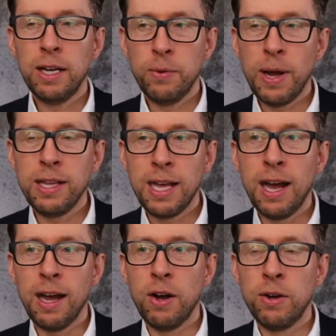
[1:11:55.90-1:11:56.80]
well,
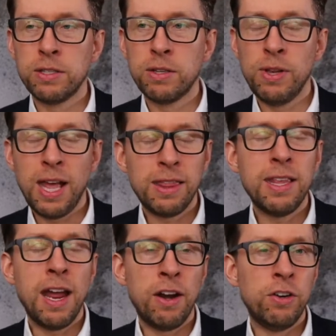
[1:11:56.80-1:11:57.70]
yeah, also let
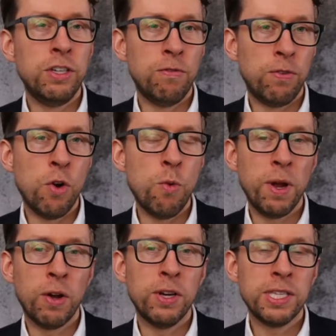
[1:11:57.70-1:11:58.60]
the energy flow
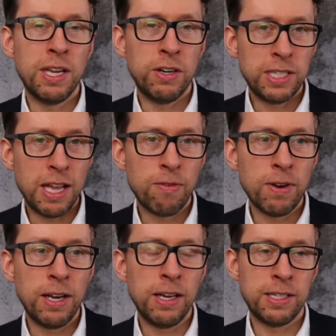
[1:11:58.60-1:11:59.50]
because there's
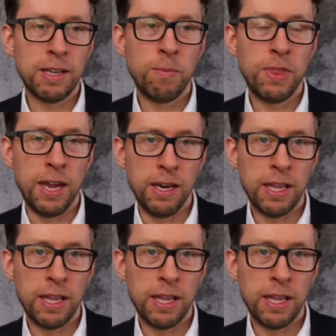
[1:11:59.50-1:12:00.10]
definitely something